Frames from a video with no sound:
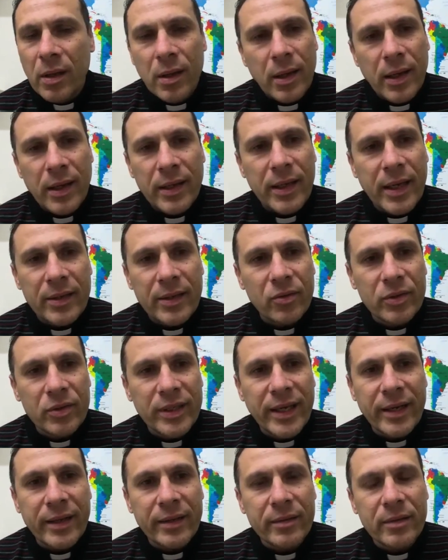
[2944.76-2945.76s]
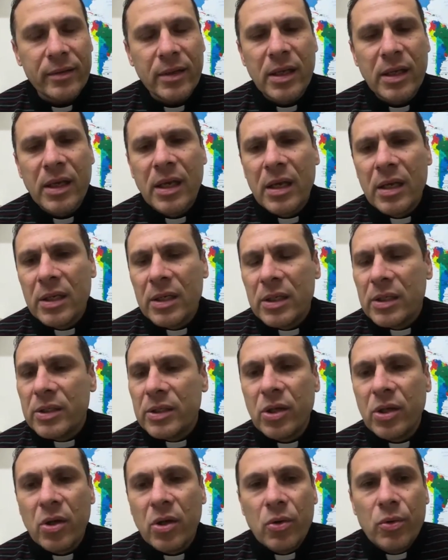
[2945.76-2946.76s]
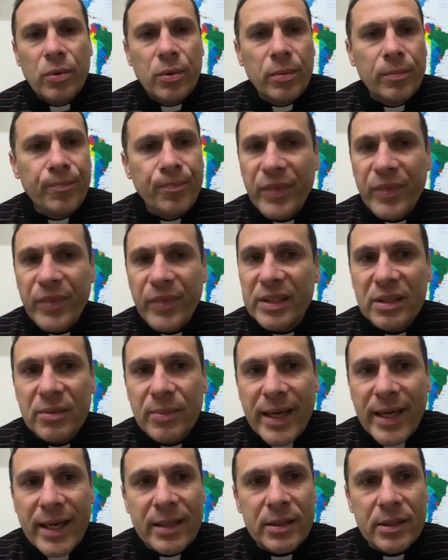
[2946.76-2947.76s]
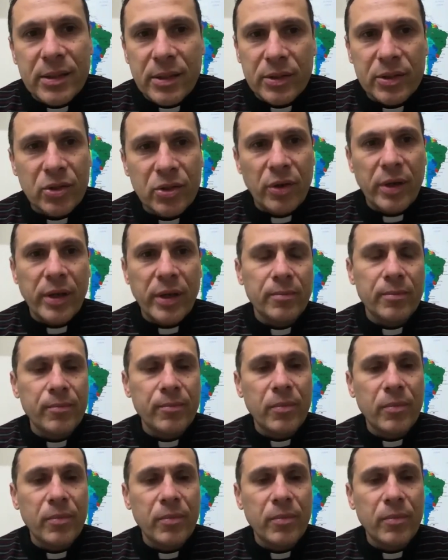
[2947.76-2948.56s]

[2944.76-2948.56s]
I don't get it. So this is my answer. Sorry.